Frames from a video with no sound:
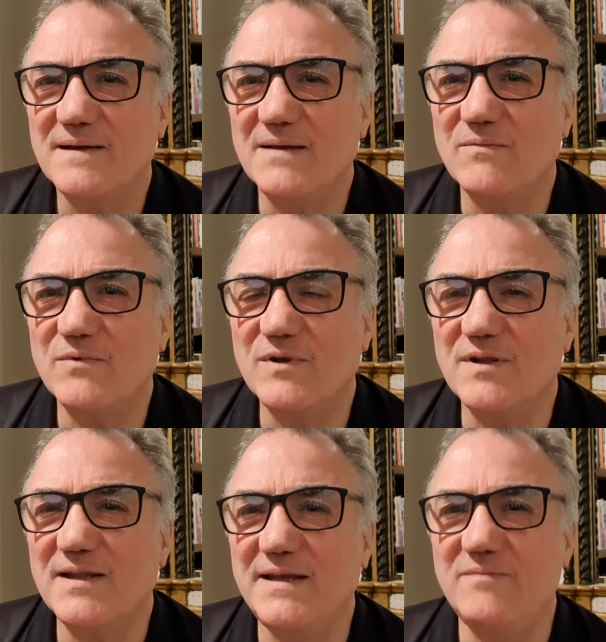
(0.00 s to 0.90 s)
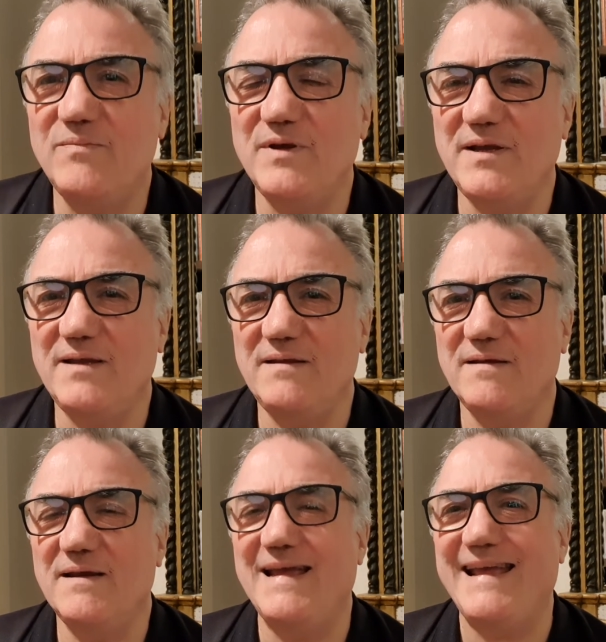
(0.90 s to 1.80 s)
it would lead me
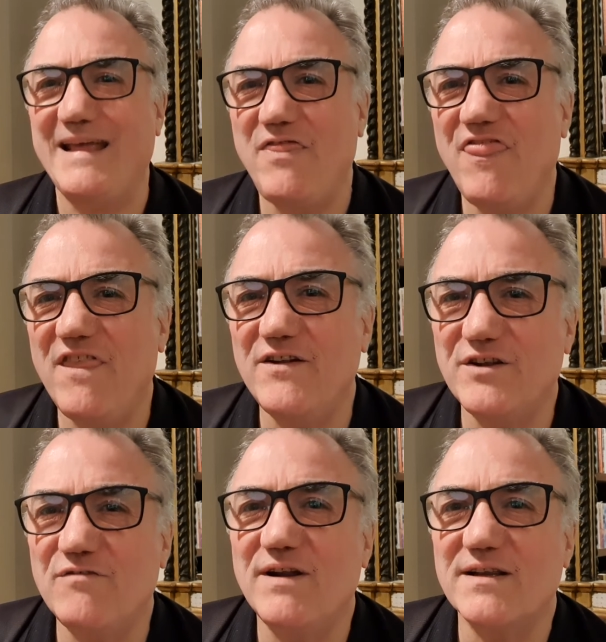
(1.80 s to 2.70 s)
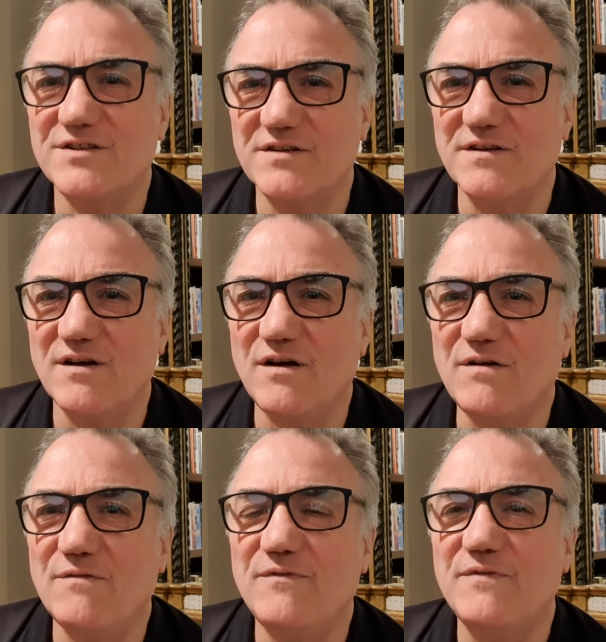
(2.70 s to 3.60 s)
in the direction
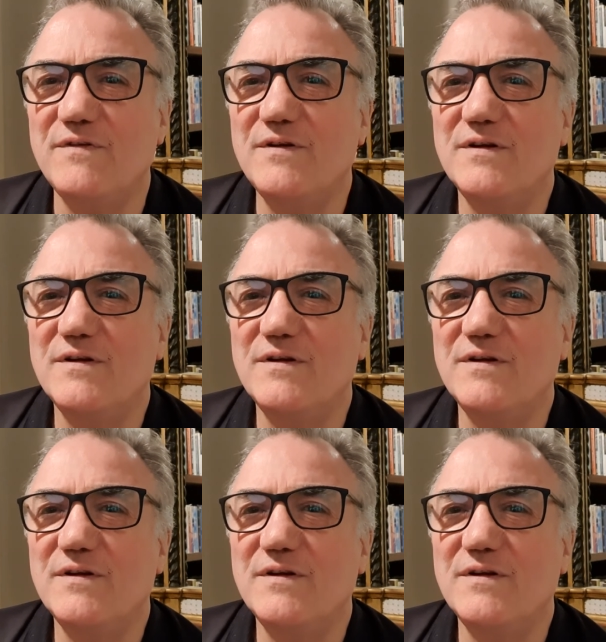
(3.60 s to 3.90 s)
of